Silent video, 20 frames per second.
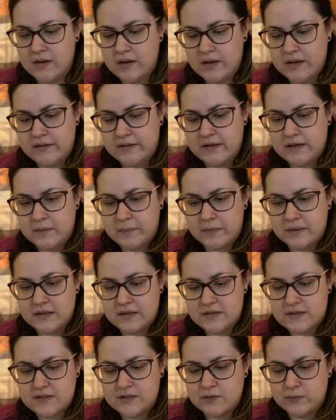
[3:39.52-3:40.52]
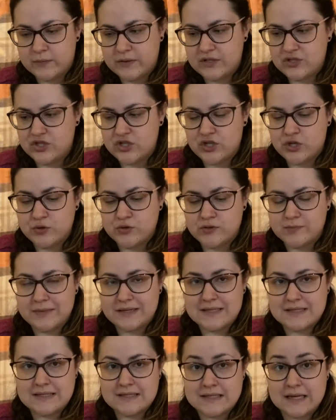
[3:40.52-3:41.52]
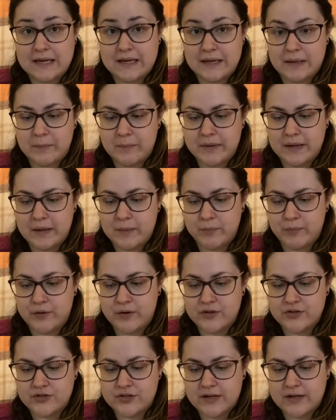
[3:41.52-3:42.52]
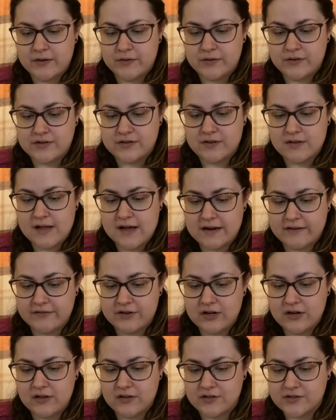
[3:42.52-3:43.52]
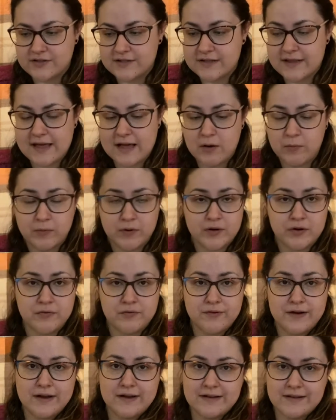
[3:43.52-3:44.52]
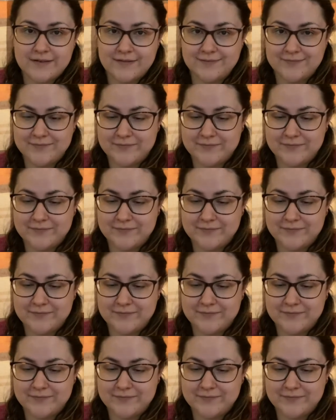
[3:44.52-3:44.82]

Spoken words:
I think I'm gonna switch and use my second paintbrush now. There's a lot of colors in that one already.